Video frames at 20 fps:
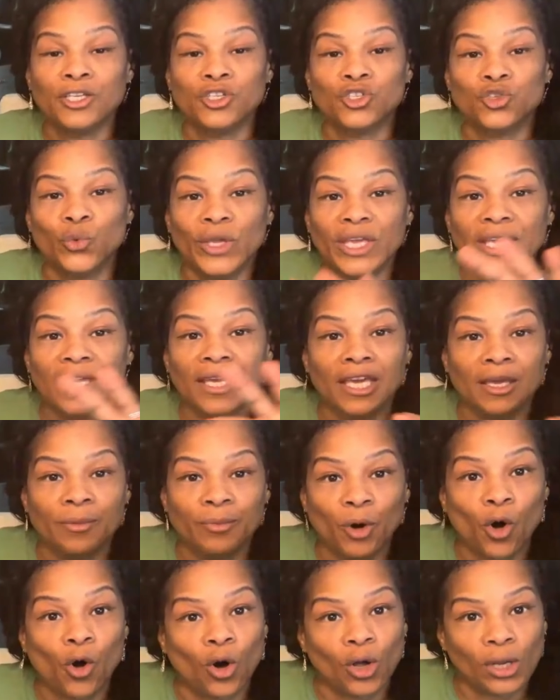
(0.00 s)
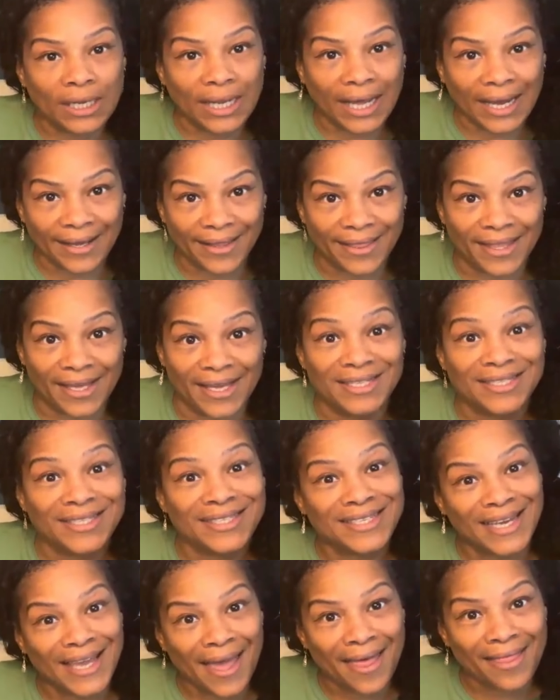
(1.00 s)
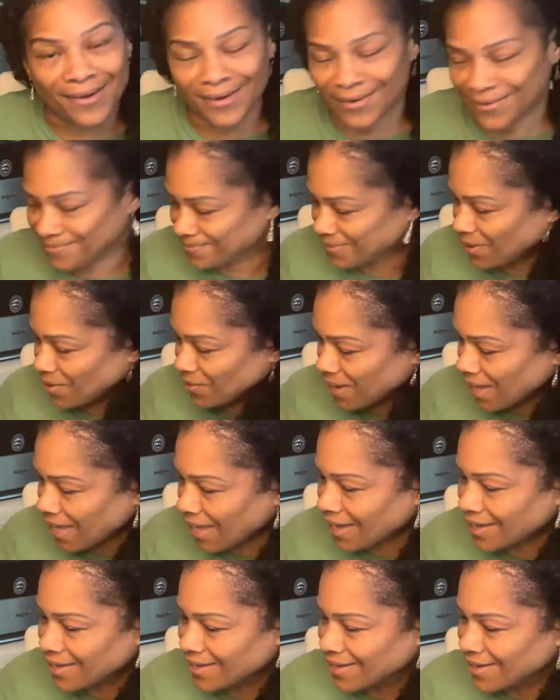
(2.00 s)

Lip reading: so we can keep all like things together. Okay?